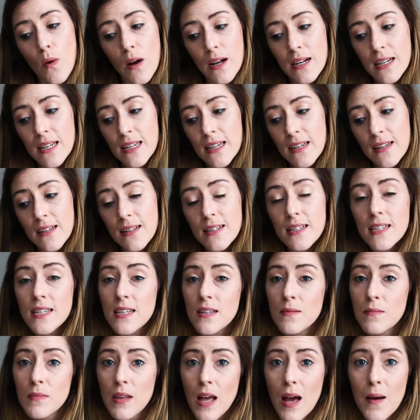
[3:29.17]
$20,
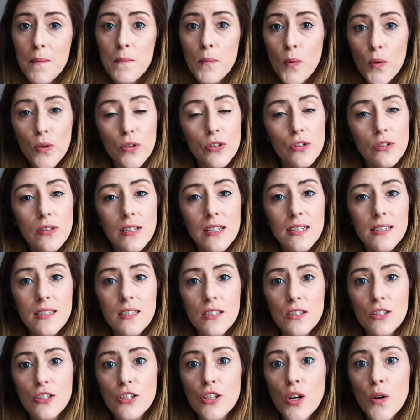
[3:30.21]
Team Lab Borderless
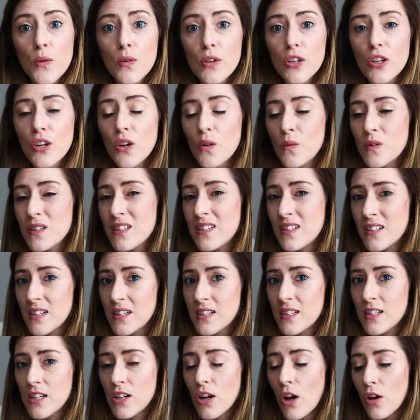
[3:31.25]
in Tokyo was
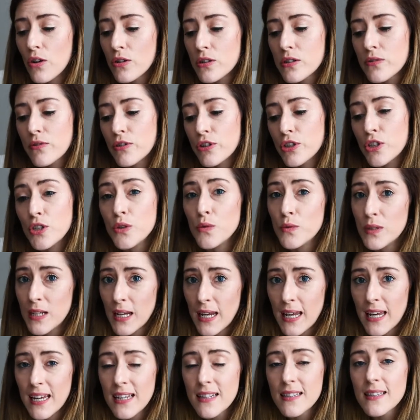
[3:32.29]
$60 for 2
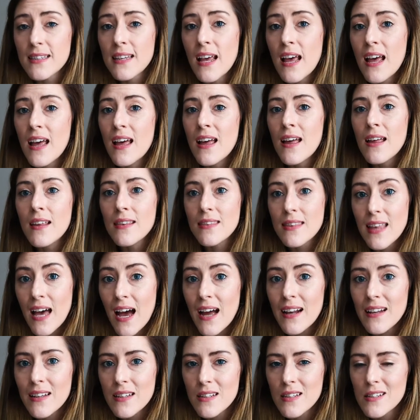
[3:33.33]
tickets.
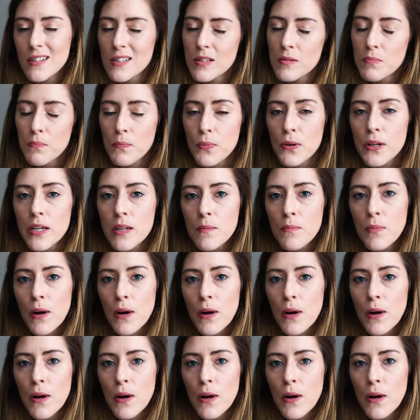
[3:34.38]
That is pretty